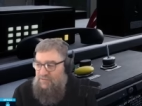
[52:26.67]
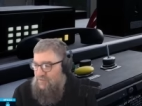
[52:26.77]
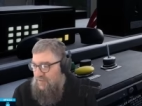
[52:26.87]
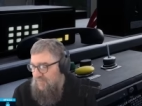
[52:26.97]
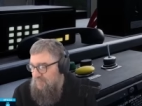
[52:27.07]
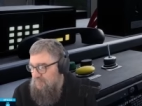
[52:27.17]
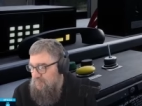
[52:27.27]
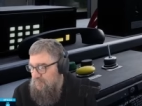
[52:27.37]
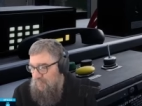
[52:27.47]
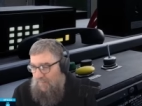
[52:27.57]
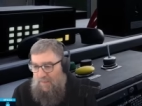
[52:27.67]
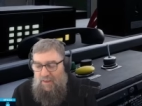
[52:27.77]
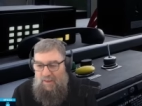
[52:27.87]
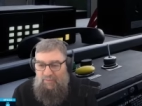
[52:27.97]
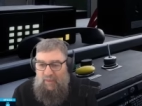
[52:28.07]
So
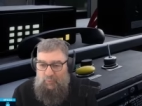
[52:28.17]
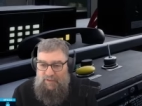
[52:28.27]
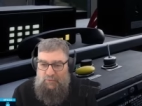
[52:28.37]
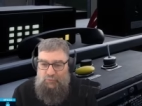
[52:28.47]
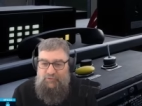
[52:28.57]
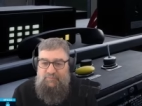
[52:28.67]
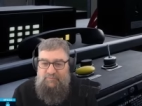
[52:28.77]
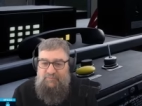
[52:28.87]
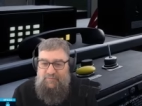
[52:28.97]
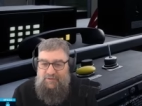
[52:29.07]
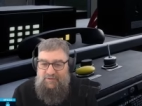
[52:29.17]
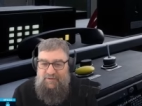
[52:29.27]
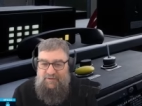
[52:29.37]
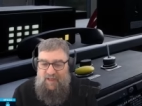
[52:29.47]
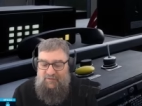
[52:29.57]
that'll be good. But
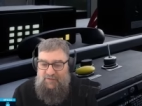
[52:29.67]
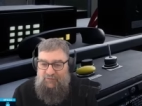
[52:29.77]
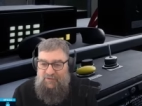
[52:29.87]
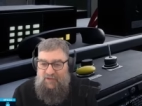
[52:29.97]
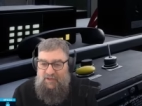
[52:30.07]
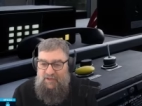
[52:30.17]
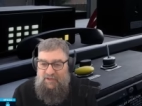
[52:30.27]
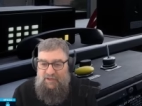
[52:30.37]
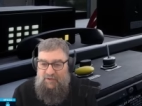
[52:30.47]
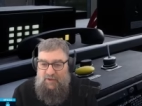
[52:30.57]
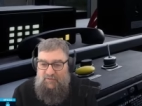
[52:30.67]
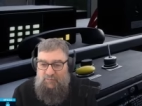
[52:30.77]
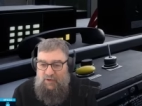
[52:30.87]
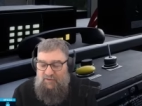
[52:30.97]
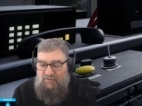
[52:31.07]
it has literally taken a year, and that's
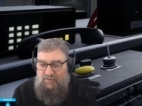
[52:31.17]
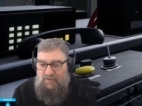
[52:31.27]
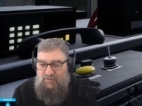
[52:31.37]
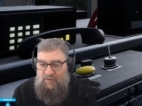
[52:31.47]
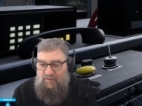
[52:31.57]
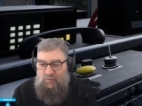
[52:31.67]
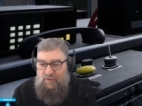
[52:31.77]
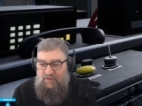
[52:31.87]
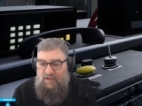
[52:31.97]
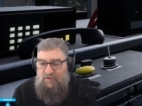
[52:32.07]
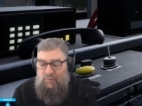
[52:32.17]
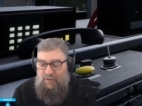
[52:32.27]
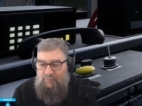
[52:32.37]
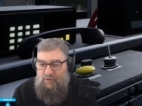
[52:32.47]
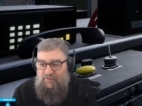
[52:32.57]
about 20
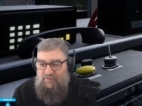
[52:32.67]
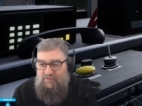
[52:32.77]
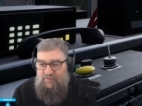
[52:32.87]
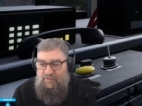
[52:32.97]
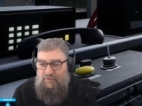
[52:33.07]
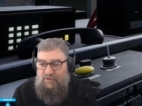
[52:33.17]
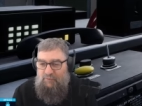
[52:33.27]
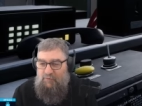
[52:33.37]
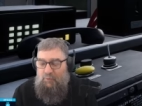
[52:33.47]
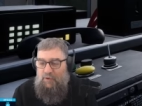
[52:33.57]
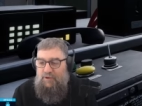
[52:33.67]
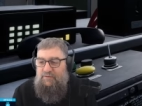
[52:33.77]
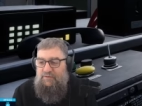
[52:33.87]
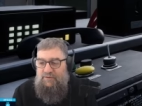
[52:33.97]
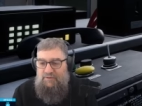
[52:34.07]
end-to-end runs on our railway,
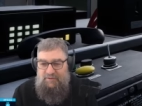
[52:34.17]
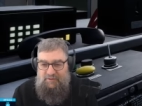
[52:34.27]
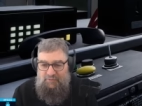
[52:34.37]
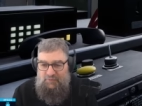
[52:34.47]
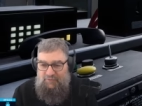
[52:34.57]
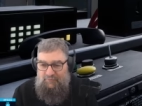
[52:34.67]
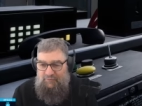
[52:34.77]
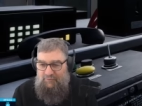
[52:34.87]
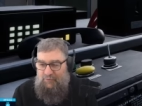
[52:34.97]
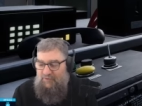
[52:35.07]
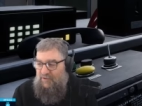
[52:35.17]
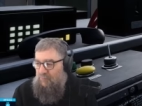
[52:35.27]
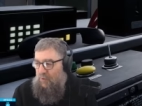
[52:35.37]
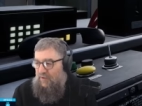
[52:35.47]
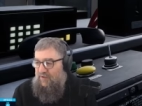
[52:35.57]
which on a volunteer
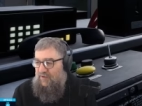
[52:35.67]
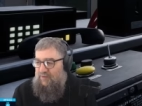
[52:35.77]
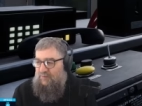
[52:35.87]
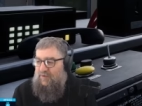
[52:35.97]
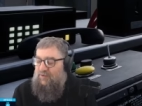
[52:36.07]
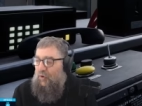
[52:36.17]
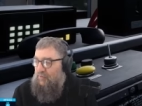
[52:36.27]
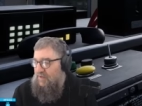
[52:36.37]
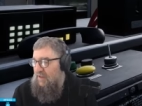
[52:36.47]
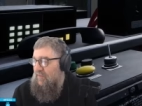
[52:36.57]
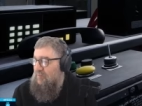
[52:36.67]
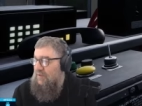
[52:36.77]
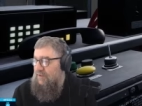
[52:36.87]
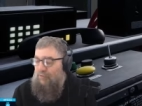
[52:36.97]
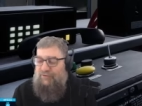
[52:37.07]
railway takes a fair time to get that
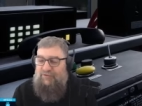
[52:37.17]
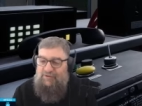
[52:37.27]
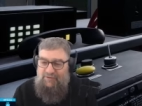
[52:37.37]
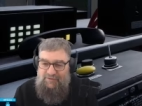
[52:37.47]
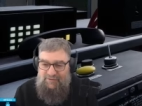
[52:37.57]
many runs.